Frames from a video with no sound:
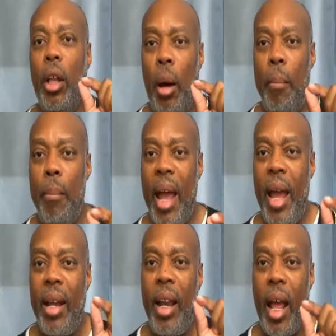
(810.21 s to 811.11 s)
A
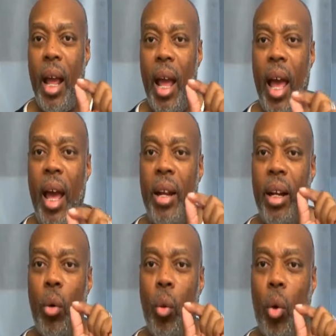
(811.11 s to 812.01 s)
man had
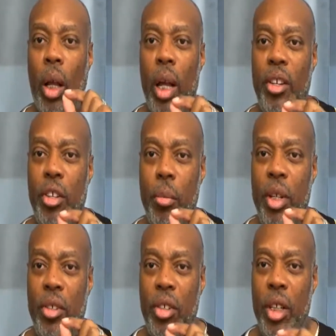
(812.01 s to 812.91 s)

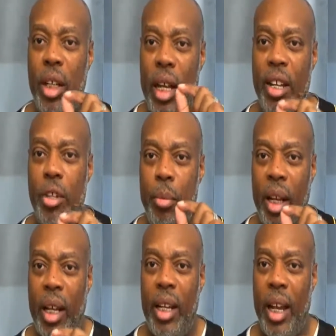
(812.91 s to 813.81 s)

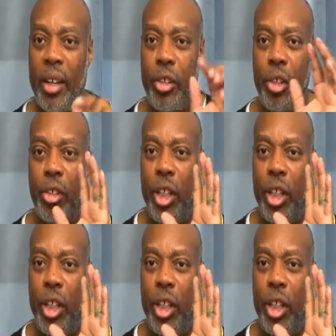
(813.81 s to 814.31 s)
intimate connections.